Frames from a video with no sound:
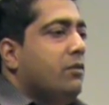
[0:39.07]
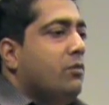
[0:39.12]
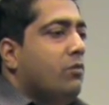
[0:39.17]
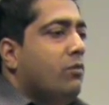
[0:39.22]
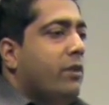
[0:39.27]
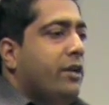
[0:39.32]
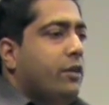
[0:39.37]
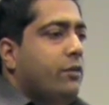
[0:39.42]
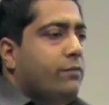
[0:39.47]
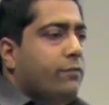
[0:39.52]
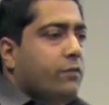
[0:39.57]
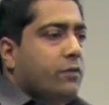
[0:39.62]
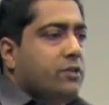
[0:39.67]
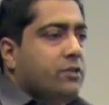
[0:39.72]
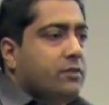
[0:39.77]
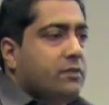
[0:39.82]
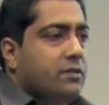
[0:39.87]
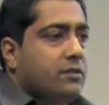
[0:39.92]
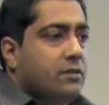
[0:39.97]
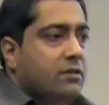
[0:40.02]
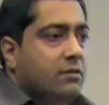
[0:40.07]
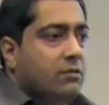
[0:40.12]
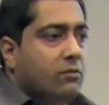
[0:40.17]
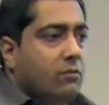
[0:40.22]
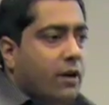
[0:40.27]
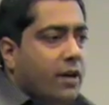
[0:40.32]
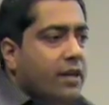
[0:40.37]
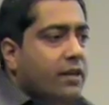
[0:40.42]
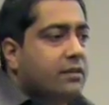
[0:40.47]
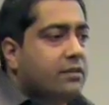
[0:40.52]
when you first
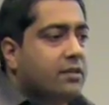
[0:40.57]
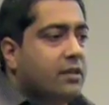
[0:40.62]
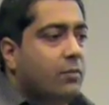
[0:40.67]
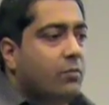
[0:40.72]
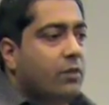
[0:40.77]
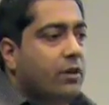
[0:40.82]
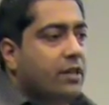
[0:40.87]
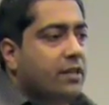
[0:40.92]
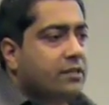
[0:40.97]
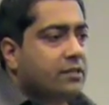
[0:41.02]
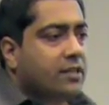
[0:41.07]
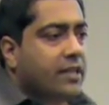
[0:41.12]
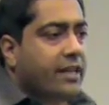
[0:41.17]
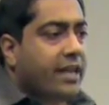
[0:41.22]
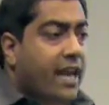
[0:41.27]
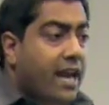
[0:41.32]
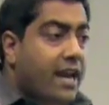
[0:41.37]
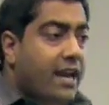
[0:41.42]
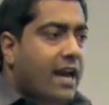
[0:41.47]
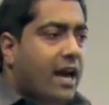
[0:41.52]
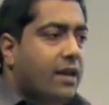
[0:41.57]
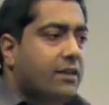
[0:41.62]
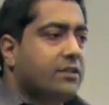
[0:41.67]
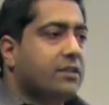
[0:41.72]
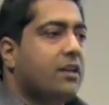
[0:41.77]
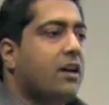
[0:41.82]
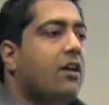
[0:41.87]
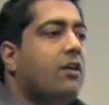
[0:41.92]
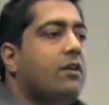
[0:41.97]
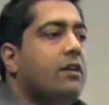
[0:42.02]
run into someone, it's like, hey, how's
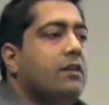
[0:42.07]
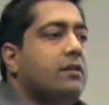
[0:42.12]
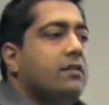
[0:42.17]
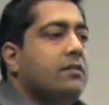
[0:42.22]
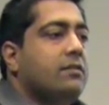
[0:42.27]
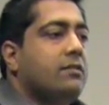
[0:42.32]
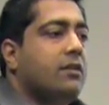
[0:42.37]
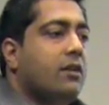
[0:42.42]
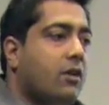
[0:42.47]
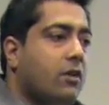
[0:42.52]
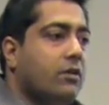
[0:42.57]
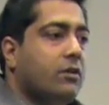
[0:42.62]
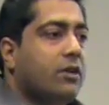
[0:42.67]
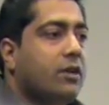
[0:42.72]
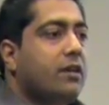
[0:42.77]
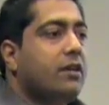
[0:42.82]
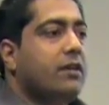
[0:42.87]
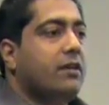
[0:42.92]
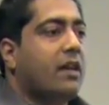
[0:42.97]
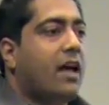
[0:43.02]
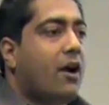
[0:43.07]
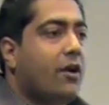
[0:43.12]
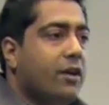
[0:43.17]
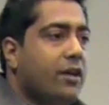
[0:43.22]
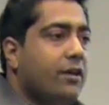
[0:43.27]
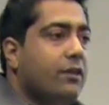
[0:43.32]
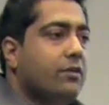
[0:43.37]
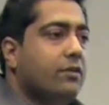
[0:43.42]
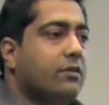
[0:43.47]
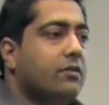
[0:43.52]
it going? Oh, good, how are
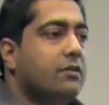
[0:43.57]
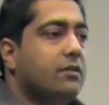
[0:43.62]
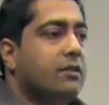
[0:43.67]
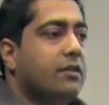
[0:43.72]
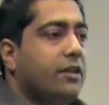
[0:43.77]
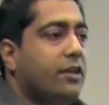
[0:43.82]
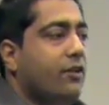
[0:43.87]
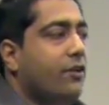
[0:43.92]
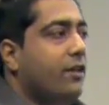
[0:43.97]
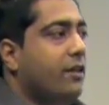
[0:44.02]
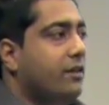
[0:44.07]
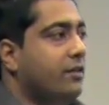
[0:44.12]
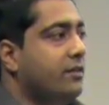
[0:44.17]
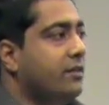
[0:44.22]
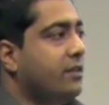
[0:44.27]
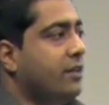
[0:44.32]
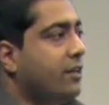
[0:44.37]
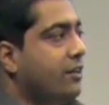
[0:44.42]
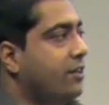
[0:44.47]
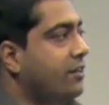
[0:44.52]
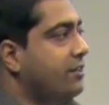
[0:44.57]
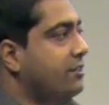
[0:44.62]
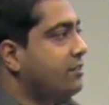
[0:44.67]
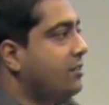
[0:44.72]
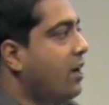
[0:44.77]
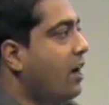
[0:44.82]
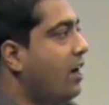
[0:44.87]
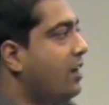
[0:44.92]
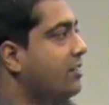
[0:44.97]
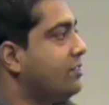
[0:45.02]
you? And here are these
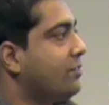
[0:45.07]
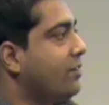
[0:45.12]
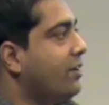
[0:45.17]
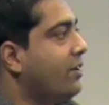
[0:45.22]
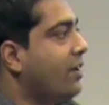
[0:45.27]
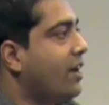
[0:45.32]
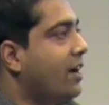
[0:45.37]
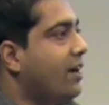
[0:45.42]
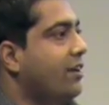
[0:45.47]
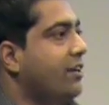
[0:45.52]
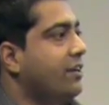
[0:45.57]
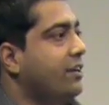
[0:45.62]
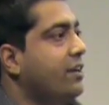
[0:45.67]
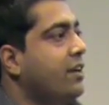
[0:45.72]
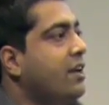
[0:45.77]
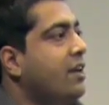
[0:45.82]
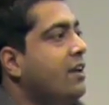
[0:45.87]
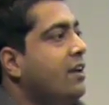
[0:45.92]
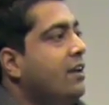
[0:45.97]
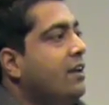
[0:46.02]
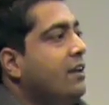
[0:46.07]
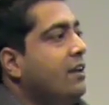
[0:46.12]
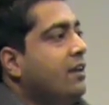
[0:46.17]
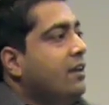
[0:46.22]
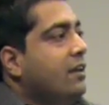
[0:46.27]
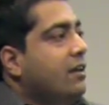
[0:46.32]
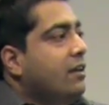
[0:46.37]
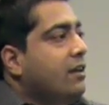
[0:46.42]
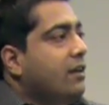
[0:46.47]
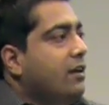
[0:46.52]
dogs running around.
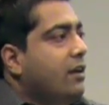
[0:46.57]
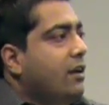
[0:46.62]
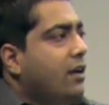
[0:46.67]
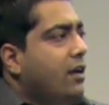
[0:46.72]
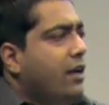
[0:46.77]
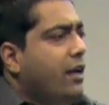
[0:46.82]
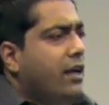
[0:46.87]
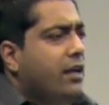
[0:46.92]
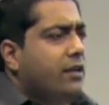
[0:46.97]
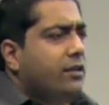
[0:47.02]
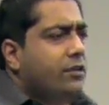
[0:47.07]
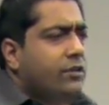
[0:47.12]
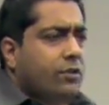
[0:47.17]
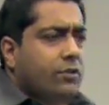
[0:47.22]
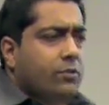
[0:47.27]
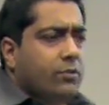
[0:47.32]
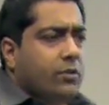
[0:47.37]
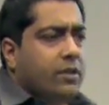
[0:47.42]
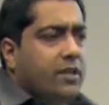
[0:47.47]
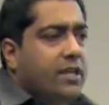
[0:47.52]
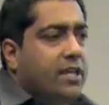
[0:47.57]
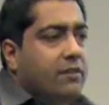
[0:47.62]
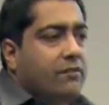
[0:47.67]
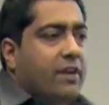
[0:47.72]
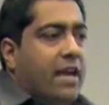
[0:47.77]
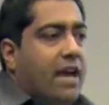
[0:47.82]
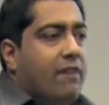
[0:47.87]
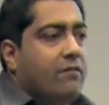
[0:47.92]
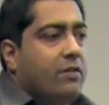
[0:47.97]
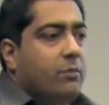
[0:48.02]
And do you really
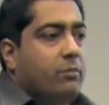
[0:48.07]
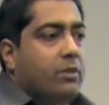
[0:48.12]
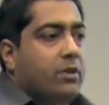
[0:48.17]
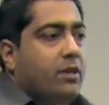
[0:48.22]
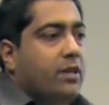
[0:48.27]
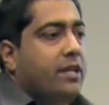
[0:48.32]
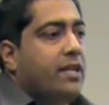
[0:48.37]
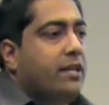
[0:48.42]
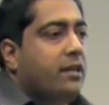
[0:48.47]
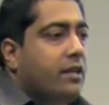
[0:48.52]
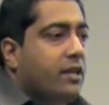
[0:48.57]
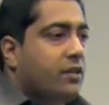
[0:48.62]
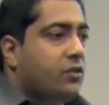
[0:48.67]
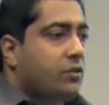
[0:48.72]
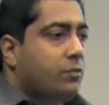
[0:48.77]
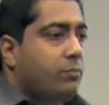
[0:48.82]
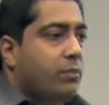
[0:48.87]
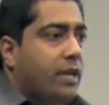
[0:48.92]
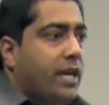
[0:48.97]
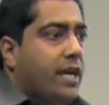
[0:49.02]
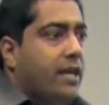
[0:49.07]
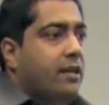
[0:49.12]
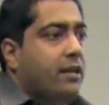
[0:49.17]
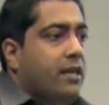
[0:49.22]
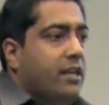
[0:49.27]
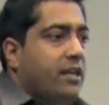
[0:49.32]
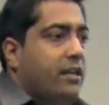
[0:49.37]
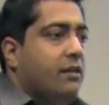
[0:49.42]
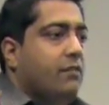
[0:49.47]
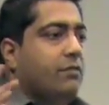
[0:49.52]
even have an ability to
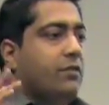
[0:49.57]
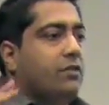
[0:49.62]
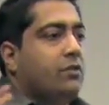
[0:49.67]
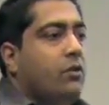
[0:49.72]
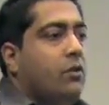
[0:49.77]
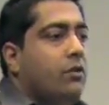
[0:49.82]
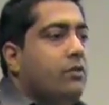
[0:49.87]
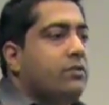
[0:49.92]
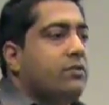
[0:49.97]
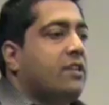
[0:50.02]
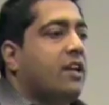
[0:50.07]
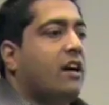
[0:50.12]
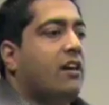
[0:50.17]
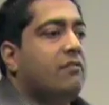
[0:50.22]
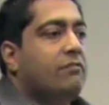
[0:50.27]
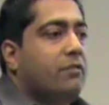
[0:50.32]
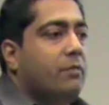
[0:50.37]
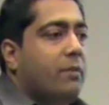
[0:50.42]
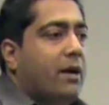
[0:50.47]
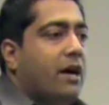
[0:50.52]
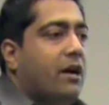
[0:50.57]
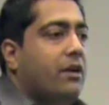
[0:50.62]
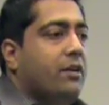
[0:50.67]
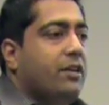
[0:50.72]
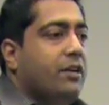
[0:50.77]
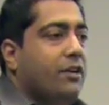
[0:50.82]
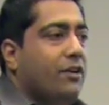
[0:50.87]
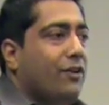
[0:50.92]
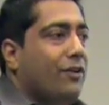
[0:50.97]
explain any of this whole stuff about,